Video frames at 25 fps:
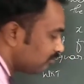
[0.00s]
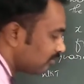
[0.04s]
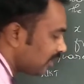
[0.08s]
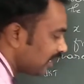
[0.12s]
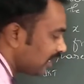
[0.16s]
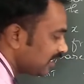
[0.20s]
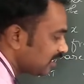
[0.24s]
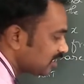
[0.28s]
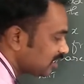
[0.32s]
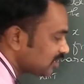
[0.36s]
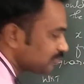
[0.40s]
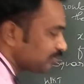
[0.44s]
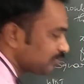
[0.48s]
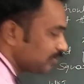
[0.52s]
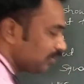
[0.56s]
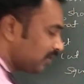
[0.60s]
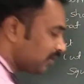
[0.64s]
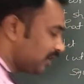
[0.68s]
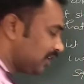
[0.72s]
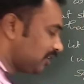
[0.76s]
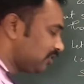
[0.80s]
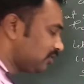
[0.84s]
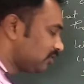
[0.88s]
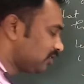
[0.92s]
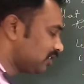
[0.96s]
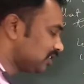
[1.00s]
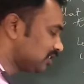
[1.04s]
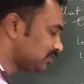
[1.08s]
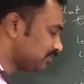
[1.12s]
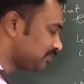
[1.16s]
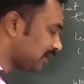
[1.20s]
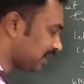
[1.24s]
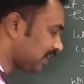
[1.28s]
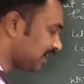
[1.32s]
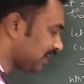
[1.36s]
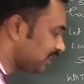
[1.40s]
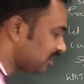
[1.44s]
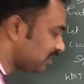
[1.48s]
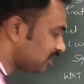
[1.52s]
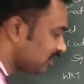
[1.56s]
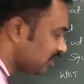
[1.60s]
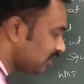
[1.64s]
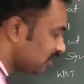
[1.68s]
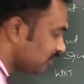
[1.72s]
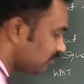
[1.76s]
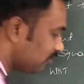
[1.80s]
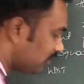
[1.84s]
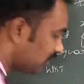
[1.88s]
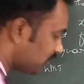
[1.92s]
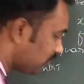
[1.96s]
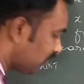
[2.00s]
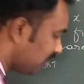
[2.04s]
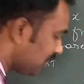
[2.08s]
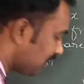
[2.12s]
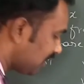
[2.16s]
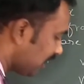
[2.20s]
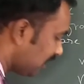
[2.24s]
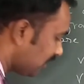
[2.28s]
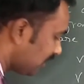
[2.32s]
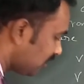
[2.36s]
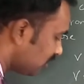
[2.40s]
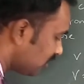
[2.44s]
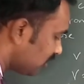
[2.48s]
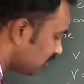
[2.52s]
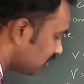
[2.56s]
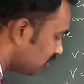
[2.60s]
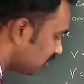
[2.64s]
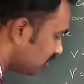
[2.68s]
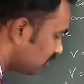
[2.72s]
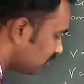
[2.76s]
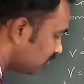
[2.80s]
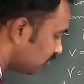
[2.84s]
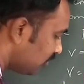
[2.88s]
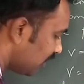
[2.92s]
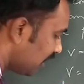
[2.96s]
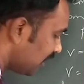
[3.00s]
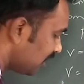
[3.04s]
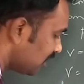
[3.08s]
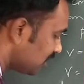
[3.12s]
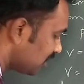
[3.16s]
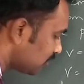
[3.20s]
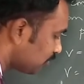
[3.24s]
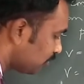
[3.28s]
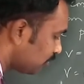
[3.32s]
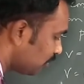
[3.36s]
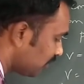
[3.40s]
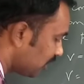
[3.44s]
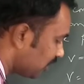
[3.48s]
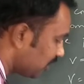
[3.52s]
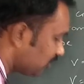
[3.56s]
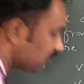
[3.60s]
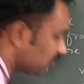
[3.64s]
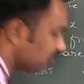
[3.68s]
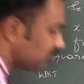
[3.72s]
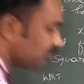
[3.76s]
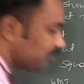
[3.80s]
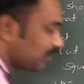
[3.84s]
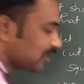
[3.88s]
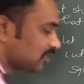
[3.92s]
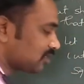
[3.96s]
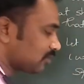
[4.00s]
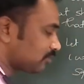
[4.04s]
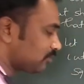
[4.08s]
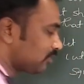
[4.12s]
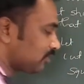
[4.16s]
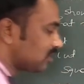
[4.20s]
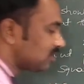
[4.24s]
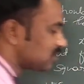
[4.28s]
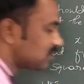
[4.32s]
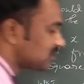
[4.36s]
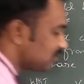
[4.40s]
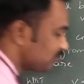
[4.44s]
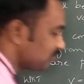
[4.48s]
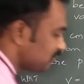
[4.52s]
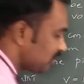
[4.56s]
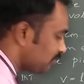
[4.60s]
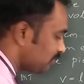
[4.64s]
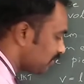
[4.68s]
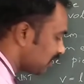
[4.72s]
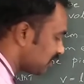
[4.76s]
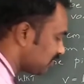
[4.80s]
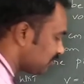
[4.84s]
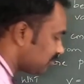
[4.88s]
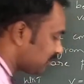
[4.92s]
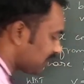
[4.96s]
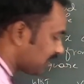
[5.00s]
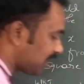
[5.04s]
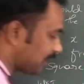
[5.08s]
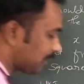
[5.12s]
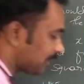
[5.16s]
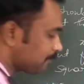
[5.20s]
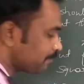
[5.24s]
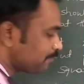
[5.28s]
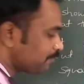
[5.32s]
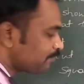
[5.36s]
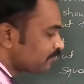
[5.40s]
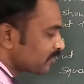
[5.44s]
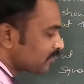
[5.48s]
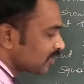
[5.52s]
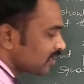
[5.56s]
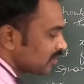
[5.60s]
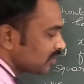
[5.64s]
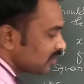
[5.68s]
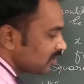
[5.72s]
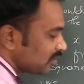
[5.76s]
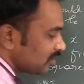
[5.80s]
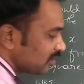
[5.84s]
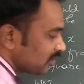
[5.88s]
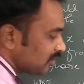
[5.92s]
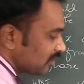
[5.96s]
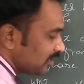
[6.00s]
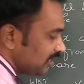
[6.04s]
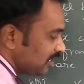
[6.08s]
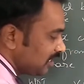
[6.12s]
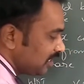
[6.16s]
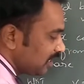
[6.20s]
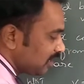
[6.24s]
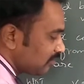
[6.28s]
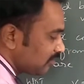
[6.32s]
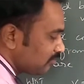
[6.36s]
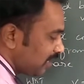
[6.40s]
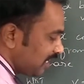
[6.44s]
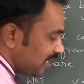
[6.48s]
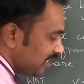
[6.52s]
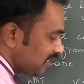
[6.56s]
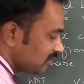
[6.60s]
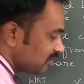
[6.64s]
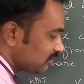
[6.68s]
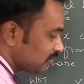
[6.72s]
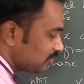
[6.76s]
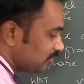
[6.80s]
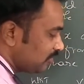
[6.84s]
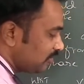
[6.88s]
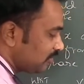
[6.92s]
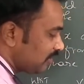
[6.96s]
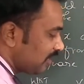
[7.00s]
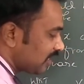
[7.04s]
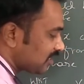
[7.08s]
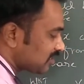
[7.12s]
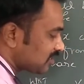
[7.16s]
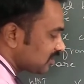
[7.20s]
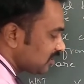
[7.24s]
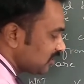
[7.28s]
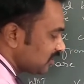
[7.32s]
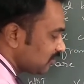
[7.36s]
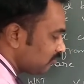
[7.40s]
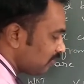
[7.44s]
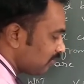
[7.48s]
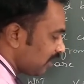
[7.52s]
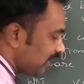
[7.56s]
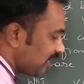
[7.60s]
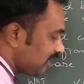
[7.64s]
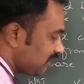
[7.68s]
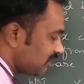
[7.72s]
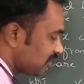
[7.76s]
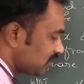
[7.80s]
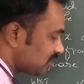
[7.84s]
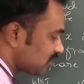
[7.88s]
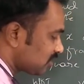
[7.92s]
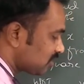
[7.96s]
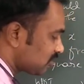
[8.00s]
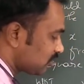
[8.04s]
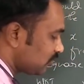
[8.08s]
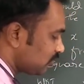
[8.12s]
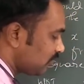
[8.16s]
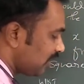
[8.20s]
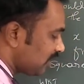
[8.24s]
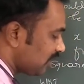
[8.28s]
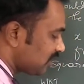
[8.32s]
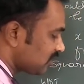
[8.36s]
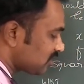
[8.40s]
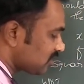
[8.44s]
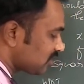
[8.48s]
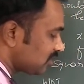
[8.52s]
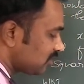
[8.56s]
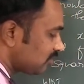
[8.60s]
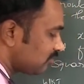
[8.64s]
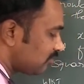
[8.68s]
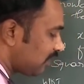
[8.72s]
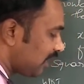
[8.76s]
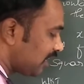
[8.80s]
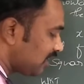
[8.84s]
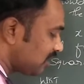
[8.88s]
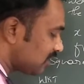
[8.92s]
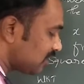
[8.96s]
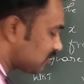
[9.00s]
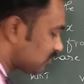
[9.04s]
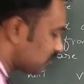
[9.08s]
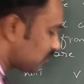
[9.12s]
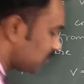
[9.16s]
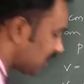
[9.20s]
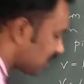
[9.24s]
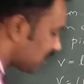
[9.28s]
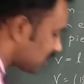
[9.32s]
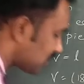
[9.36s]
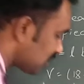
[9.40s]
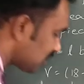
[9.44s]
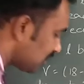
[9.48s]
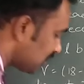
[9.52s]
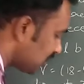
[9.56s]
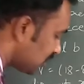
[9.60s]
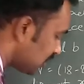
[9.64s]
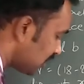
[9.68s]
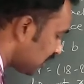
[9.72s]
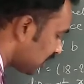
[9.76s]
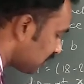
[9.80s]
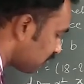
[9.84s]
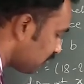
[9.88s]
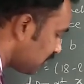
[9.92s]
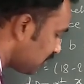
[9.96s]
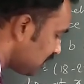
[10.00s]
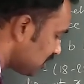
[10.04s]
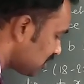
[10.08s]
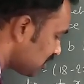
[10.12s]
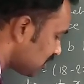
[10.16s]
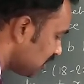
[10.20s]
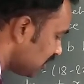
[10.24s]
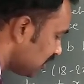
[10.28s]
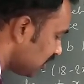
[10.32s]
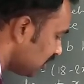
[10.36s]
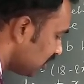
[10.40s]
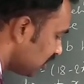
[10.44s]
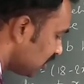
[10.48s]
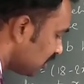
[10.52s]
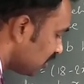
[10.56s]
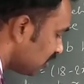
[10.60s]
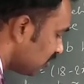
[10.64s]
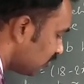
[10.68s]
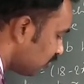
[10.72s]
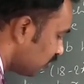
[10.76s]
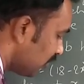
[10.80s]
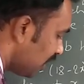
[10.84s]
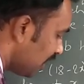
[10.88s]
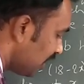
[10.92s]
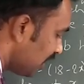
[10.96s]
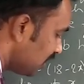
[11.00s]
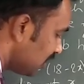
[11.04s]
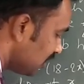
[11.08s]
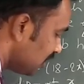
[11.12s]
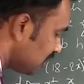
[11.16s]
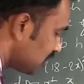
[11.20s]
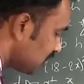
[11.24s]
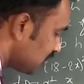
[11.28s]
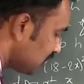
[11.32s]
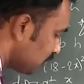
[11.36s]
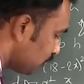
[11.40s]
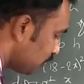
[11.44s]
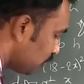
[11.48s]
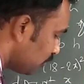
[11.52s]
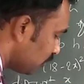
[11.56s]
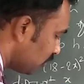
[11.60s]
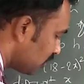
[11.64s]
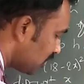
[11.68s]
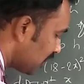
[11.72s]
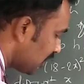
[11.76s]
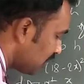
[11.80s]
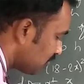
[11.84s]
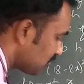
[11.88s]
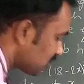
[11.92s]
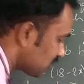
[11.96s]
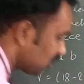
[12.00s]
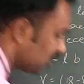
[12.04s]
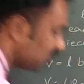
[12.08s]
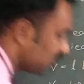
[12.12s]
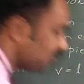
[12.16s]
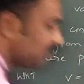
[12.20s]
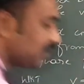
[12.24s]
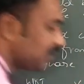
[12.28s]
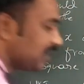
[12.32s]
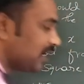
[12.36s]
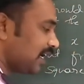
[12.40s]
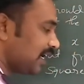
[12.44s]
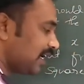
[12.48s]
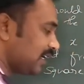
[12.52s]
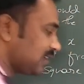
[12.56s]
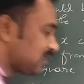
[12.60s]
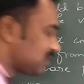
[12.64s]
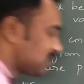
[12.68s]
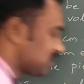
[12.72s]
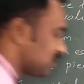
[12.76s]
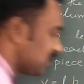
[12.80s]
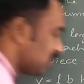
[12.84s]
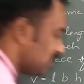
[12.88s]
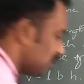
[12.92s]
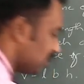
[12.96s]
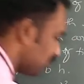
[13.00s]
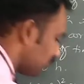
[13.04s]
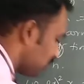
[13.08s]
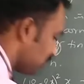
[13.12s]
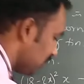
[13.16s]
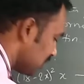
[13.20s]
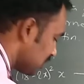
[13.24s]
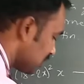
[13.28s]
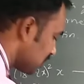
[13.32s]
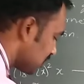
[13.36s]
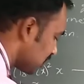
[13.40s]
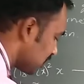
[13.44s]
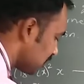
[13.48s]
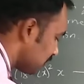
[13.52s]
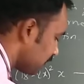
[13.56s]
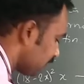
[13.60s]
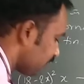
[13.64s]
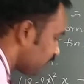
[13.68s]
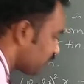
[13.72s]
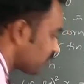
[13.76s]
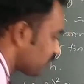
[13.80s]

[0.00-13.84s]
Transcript: minus 4 into this bracket. What will get? Minus 4 into, first of all, simplify the bracket. Here minus 2 into x, minus 2x minus 2x, that means minus 4 times of x, plus